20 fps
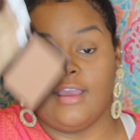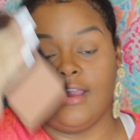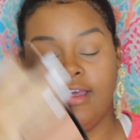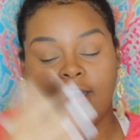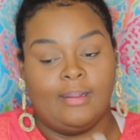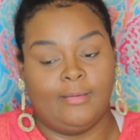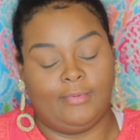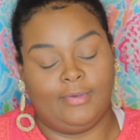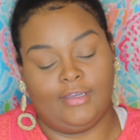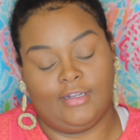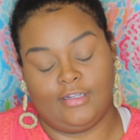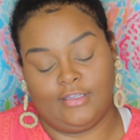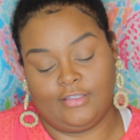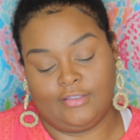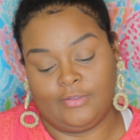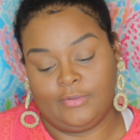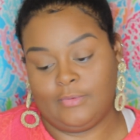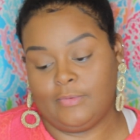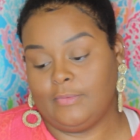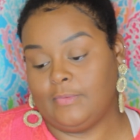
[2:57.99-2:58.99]
And I'm going to
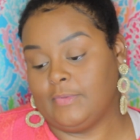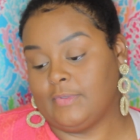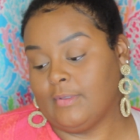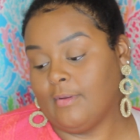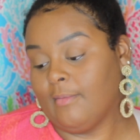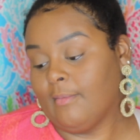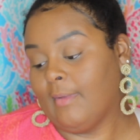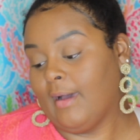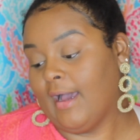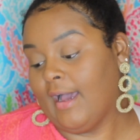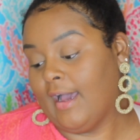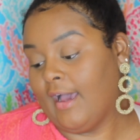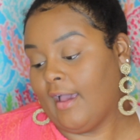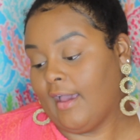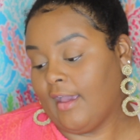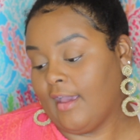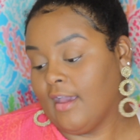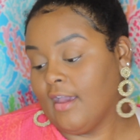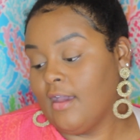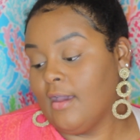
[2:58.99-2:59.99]
use
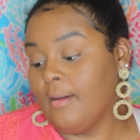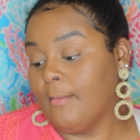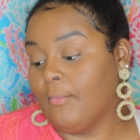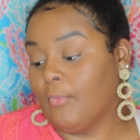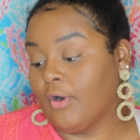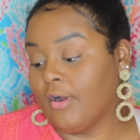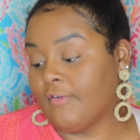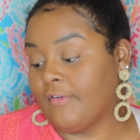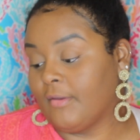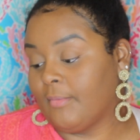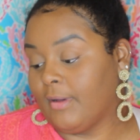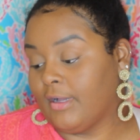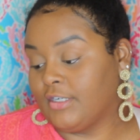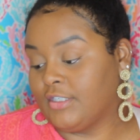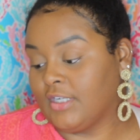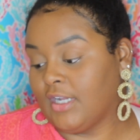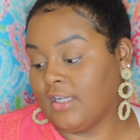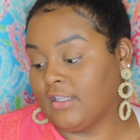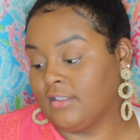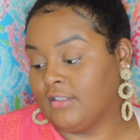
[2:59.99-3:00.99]
my Morphe by
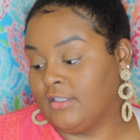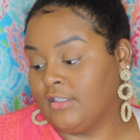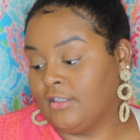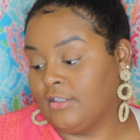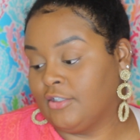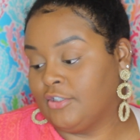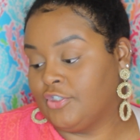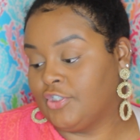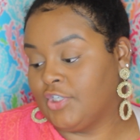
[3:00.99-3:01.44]
Jaclyn Hill